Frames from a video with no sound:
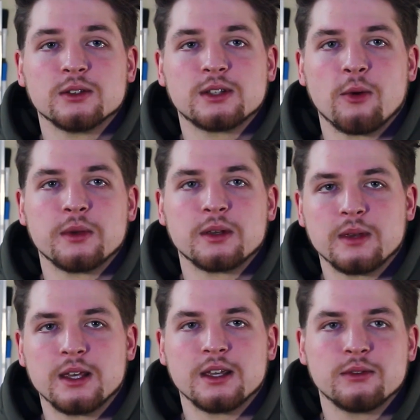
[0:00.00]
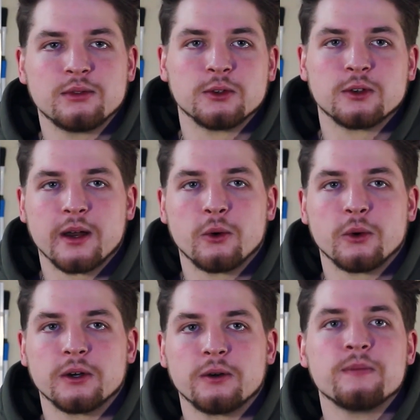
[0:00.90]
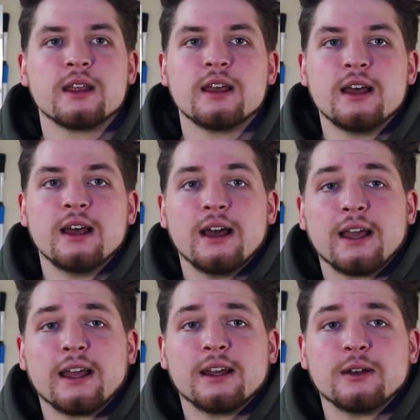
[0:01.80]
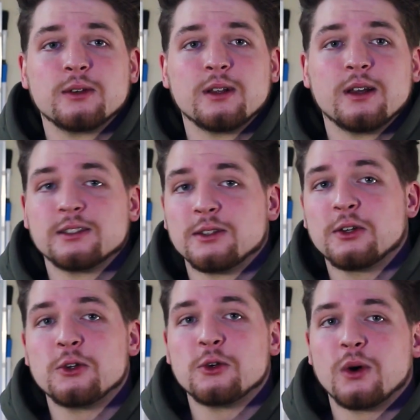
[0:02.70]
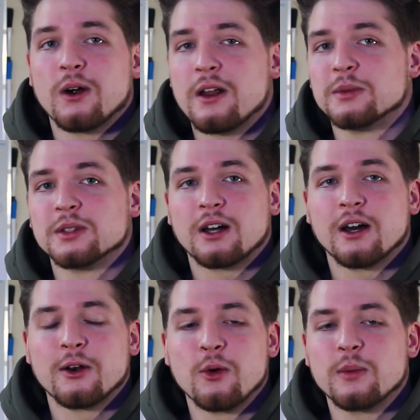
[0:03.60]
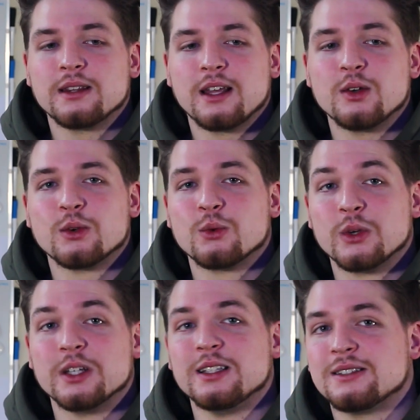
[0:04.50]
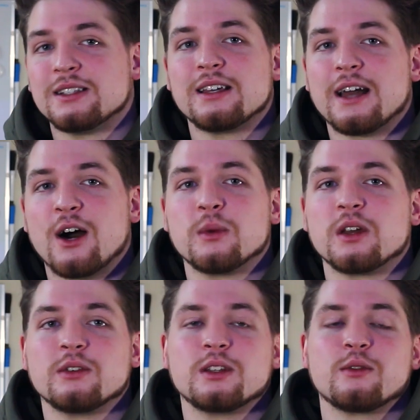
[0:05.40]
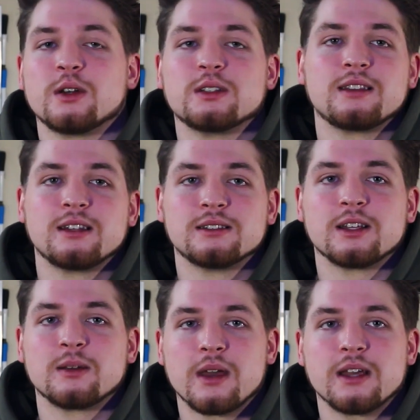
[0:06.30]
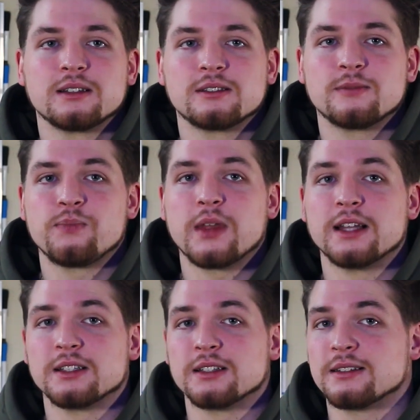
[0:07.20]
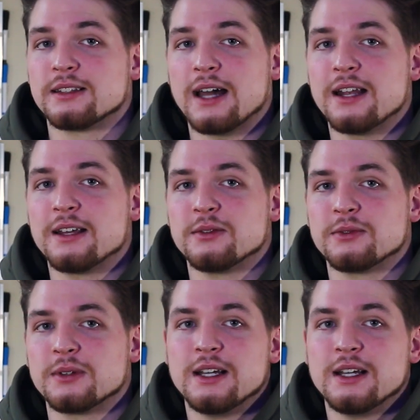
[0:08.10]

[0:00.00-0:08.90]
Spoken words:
else helping me filter my oil. And it's until you are able to cut it open that you can really see how big of a difference that this thing makes. And to kind of